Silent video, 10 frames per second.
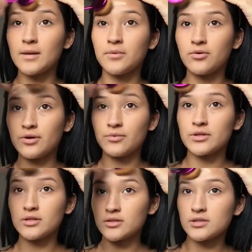And I'm going
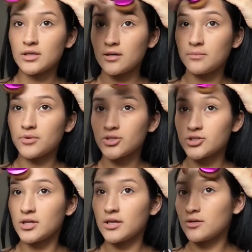with the same
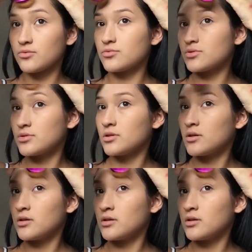brush that I use.